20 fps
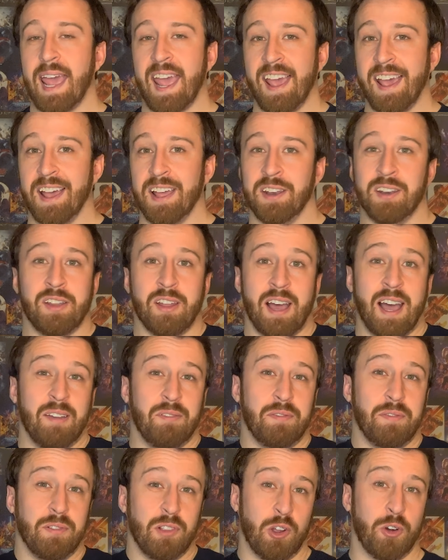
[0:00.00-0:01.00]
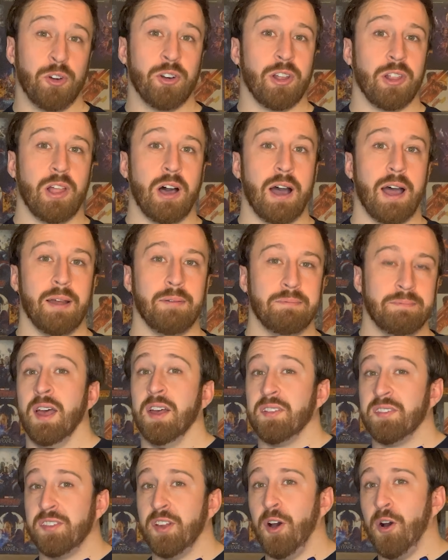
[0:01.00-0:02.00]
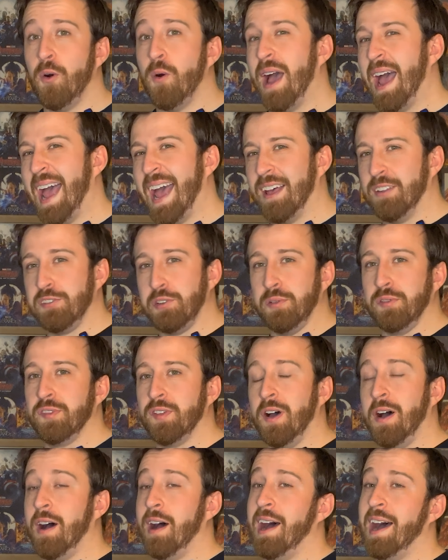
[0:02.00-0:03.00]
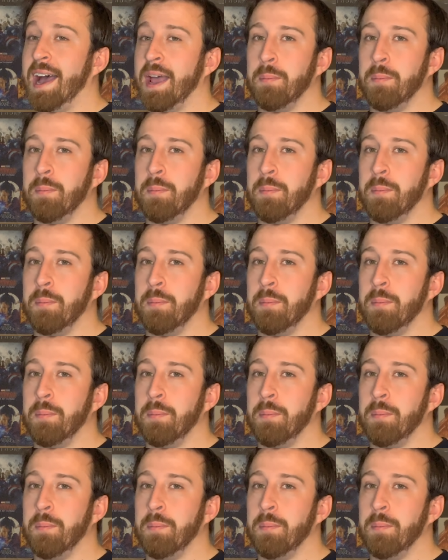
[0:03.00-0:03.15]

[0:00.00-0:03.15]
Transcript: and I've learned a lot. So as you saw,